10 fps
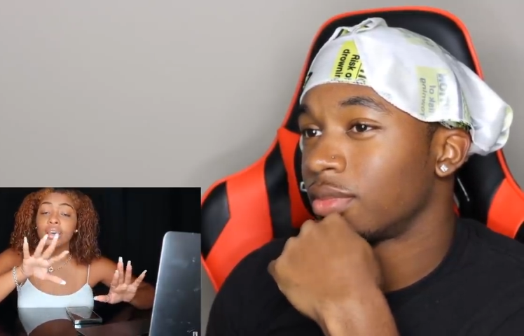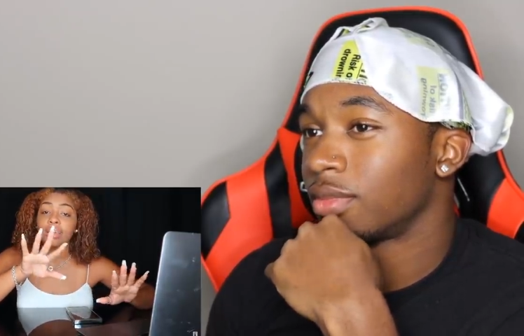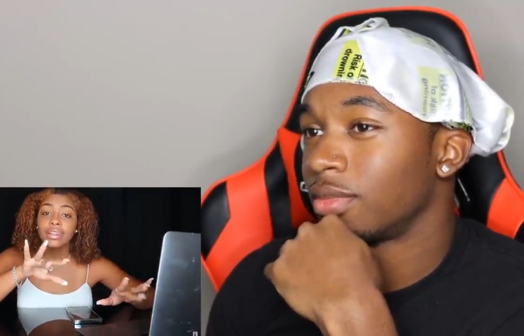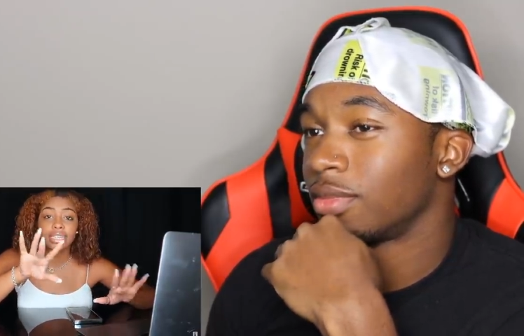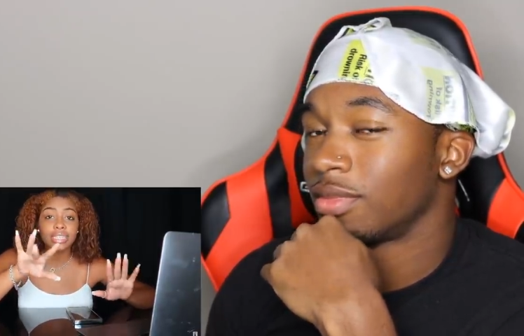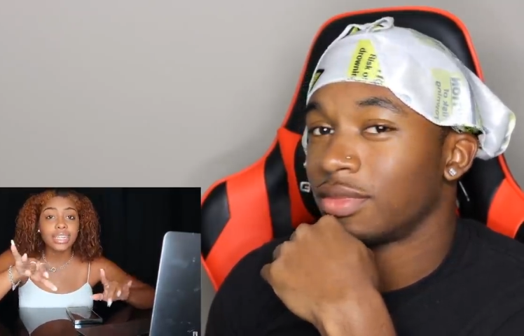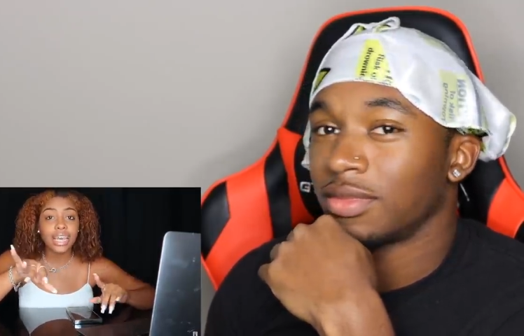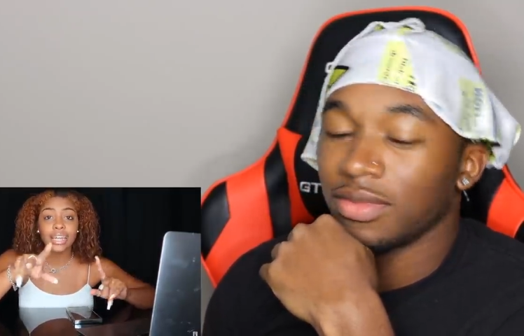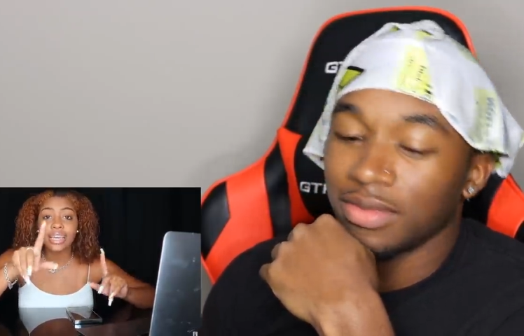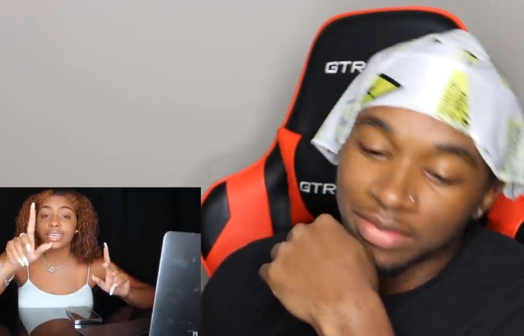Speaker 1: this and
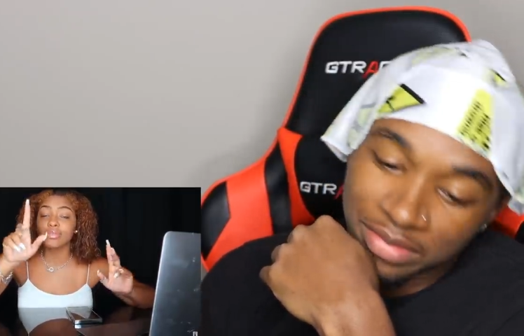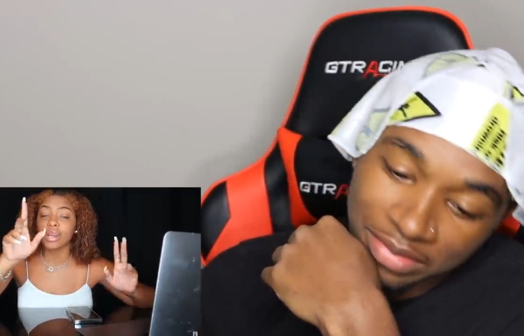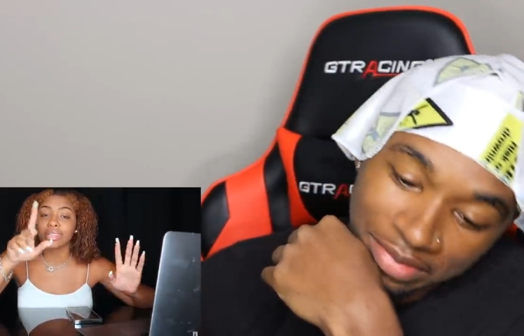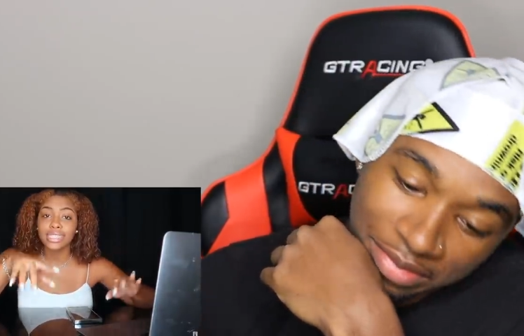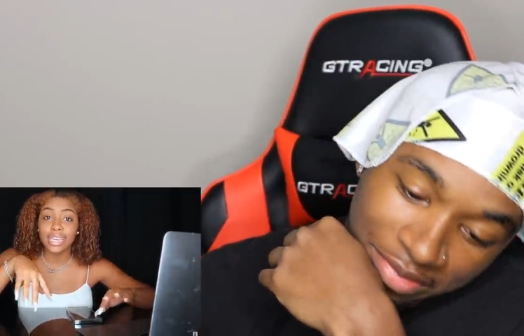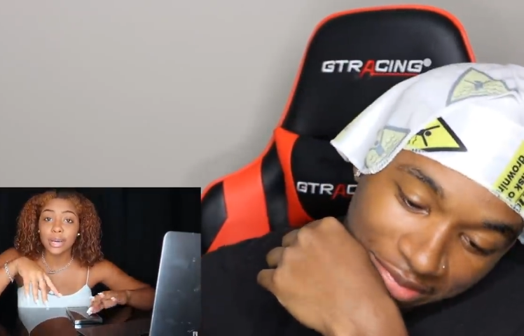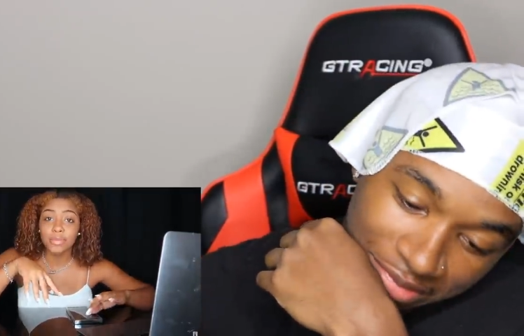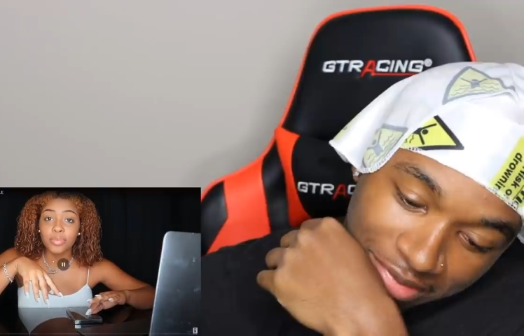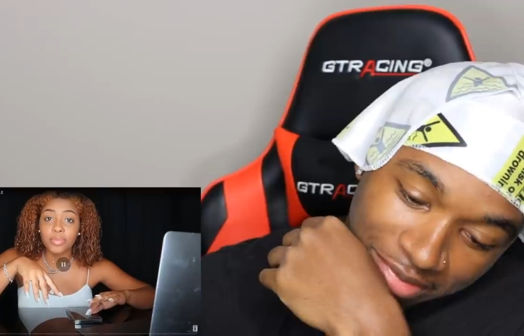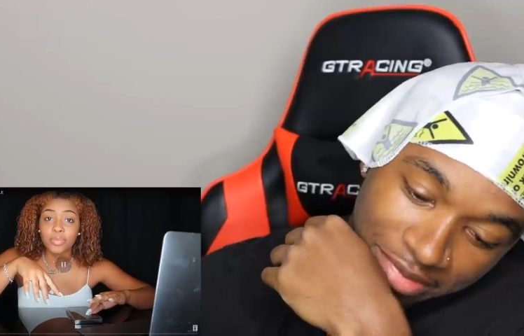that. They keep trying to tell me.
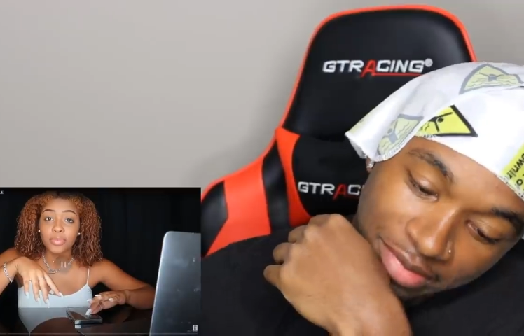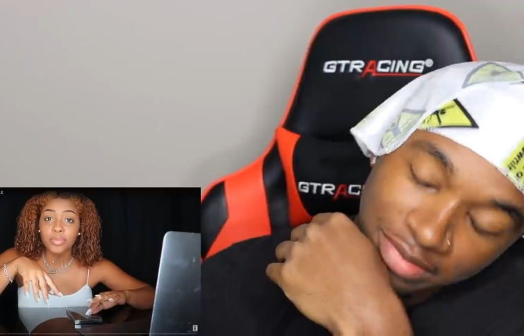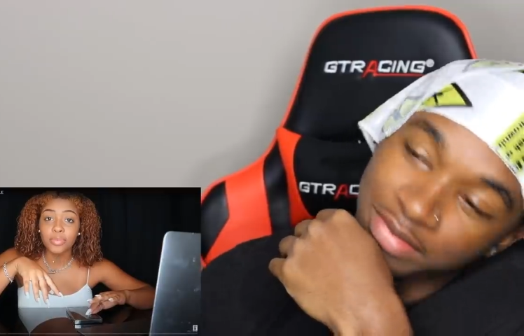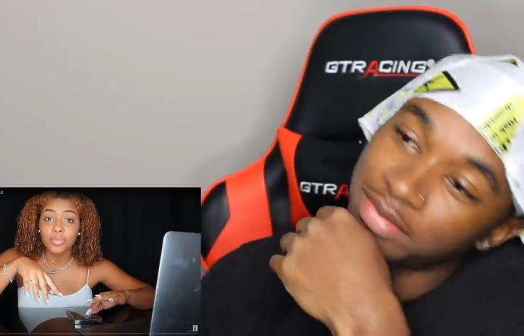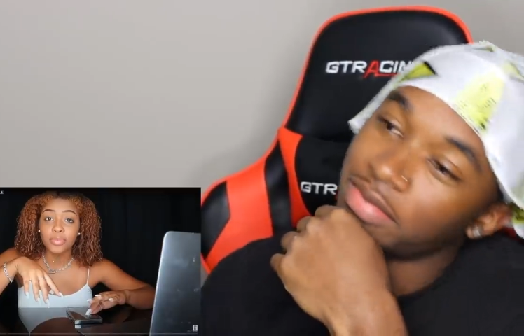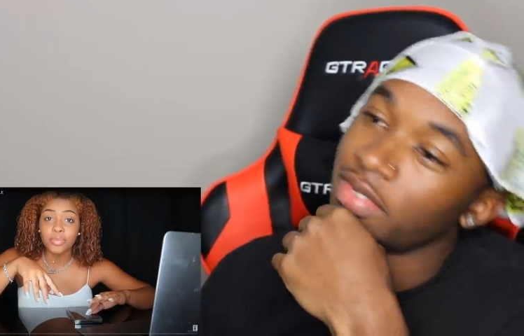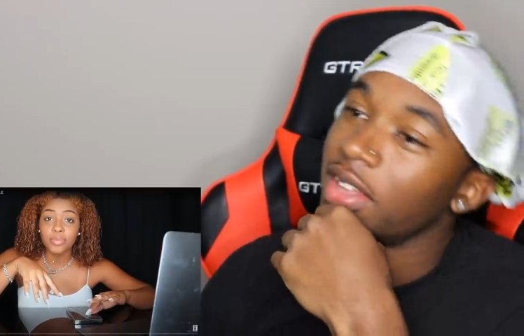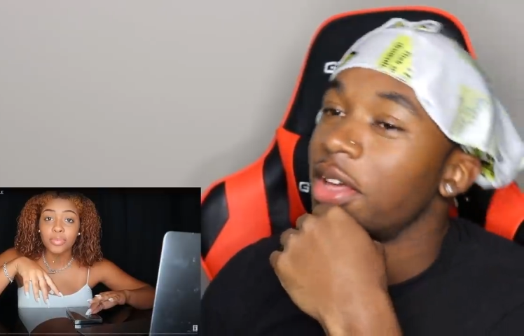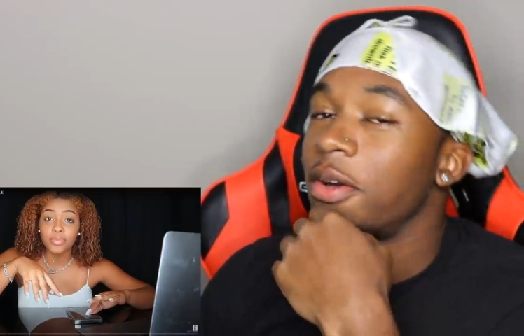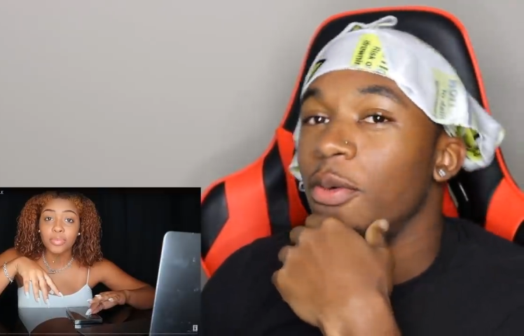
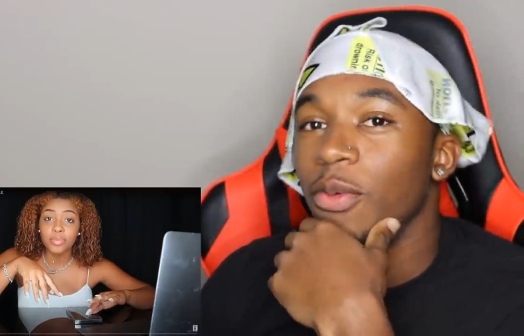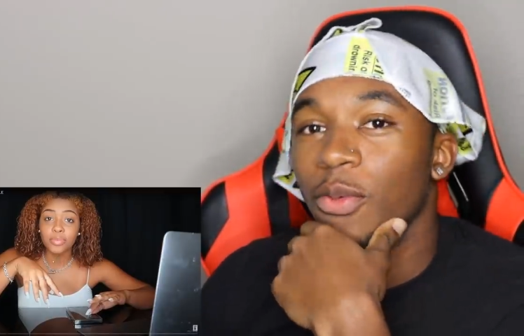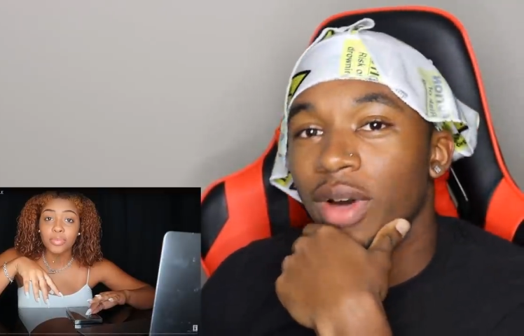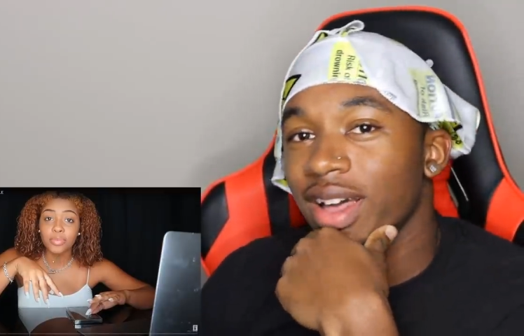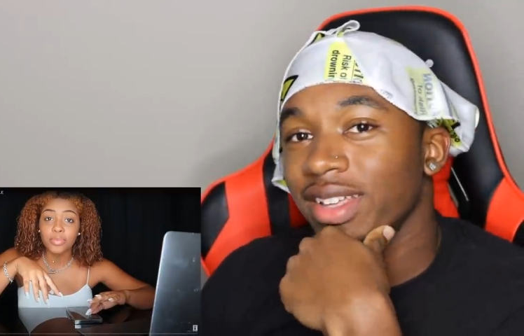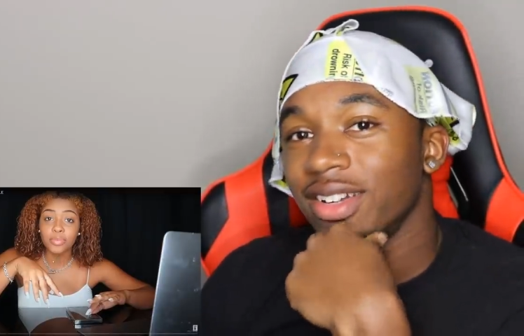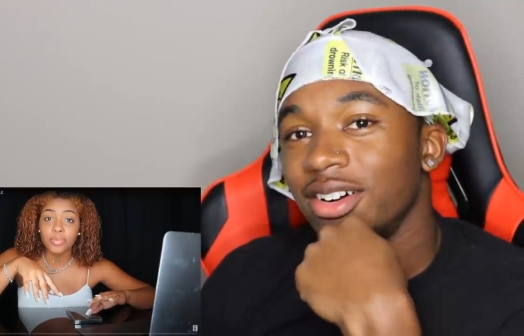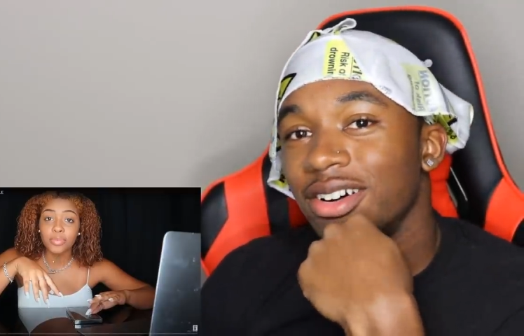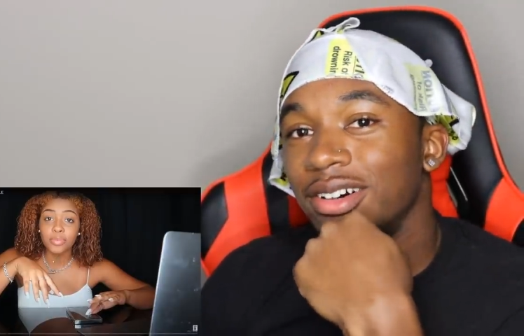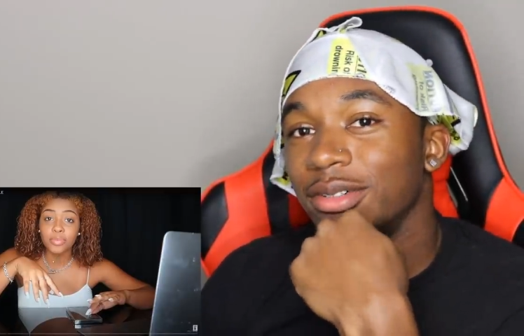
Speaker 2: Why y'all
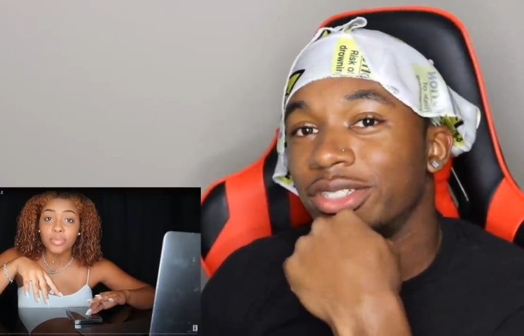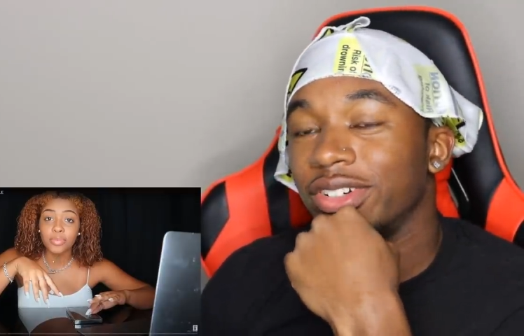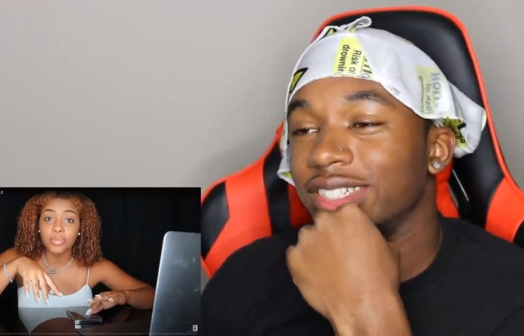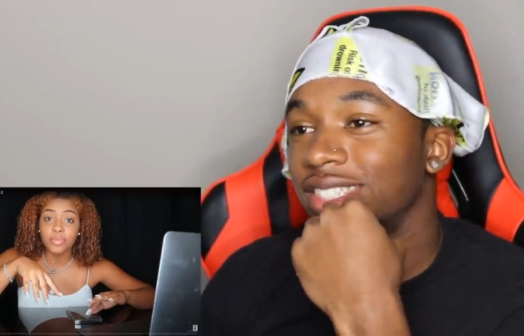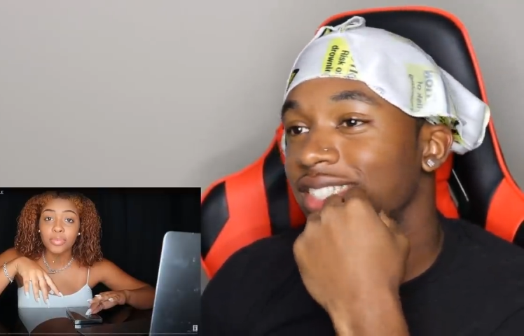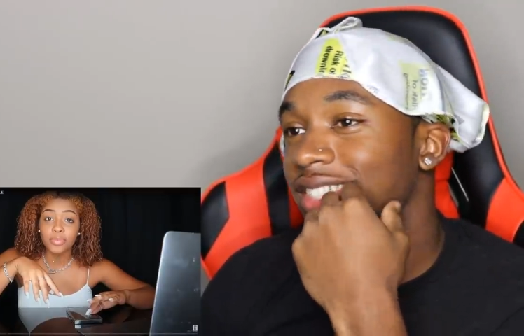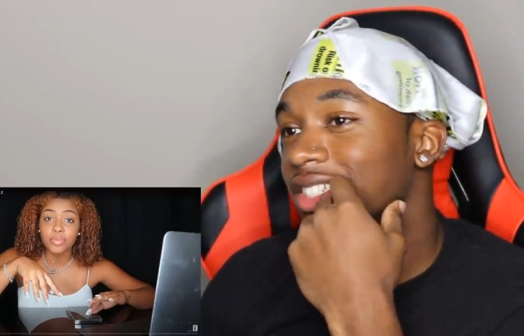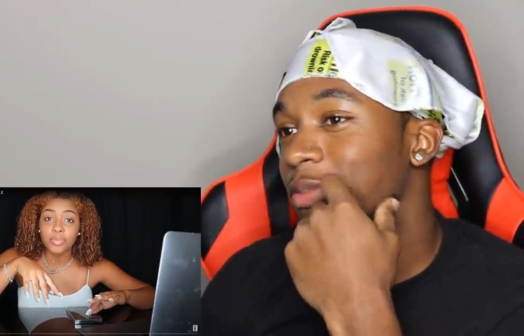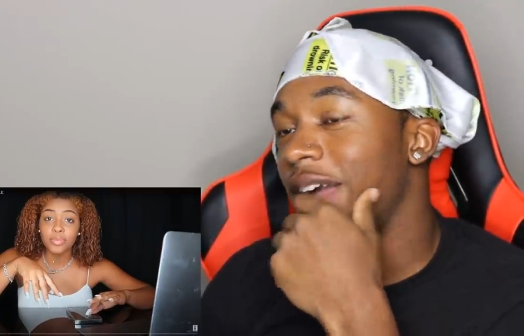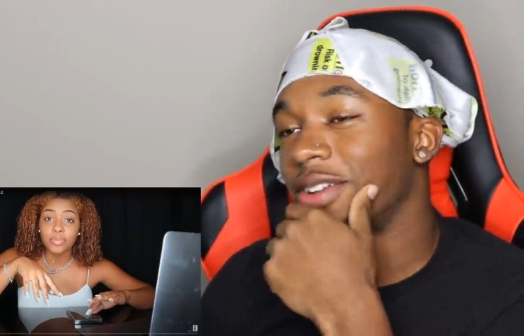always trying to snitch on
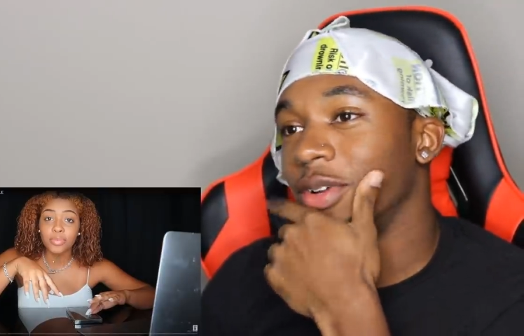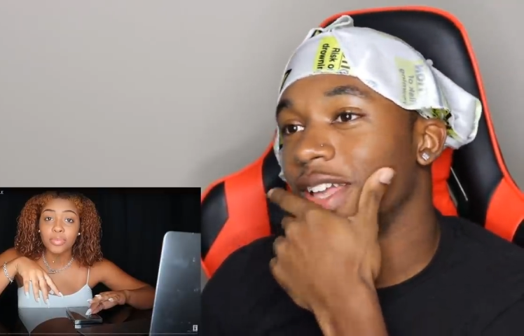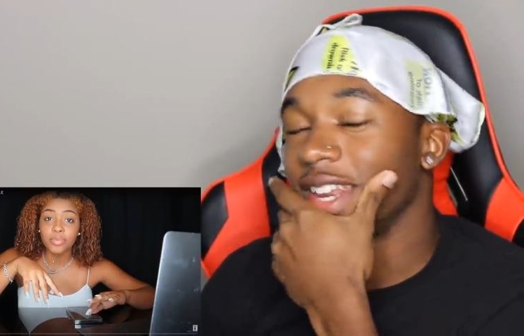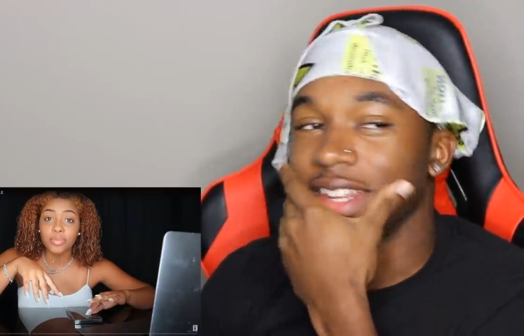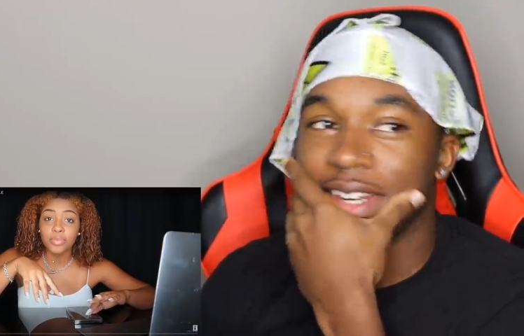me? I don't get it.